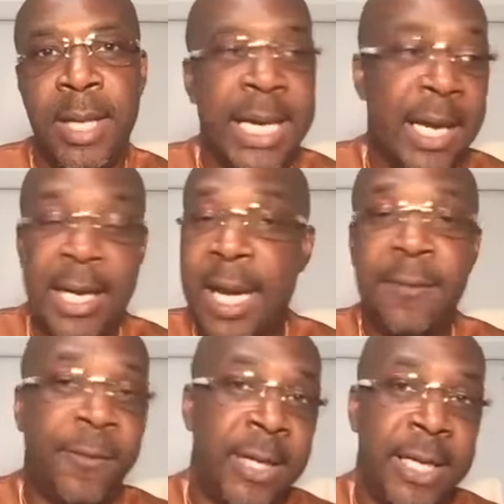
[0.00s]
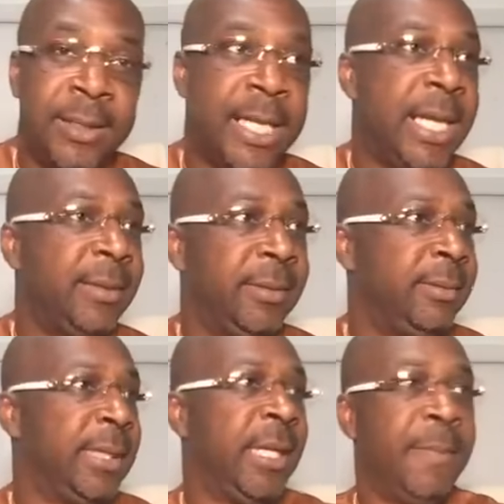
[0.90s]
I got a lot of friends that
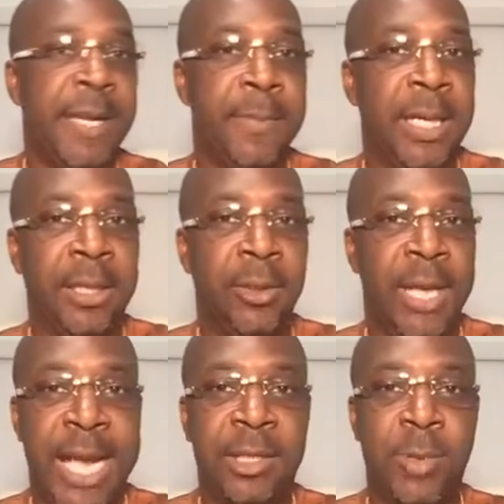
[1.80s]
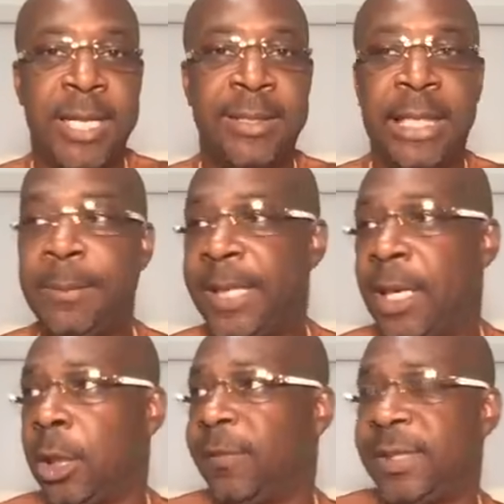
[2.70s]
didn't make money doing XYZ, but
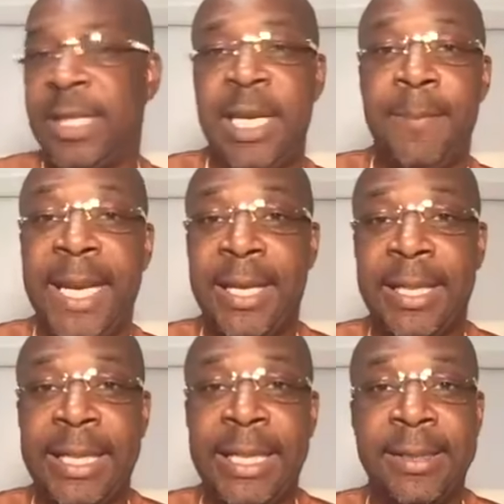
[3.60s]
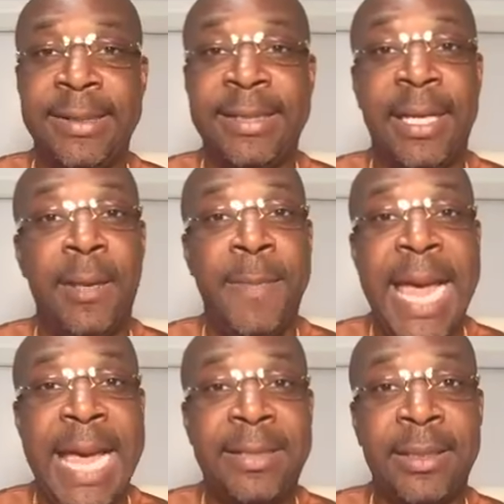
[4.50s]
now all of a sudden they're making a killing selling
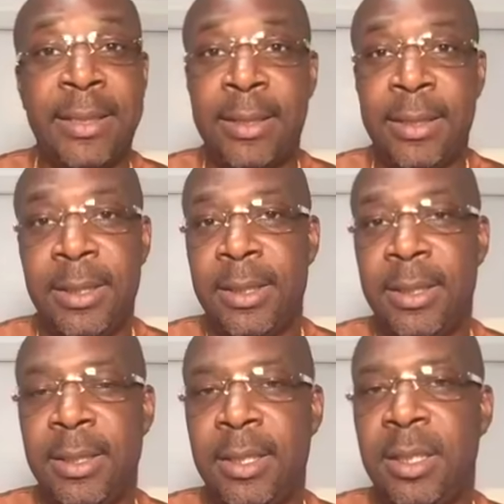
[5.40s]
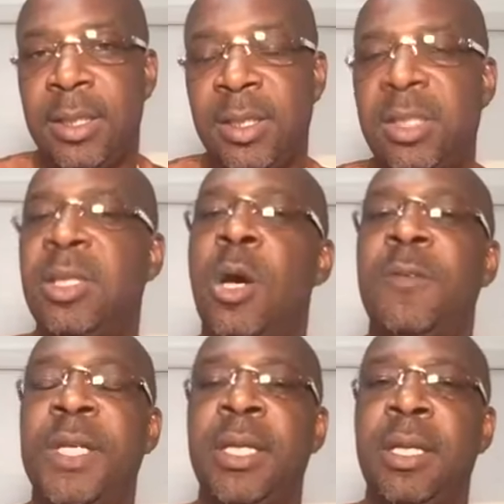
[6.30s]
masks,
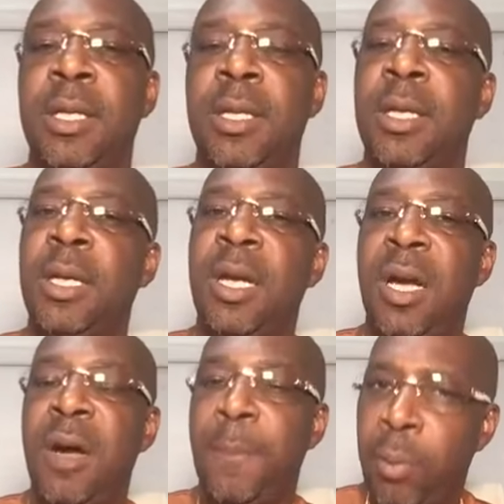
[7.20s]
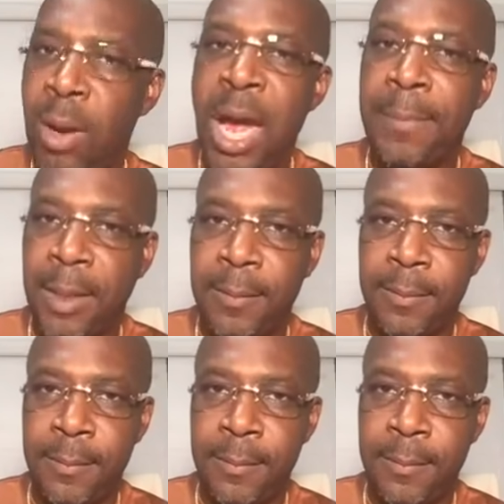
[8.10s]
solving a problem.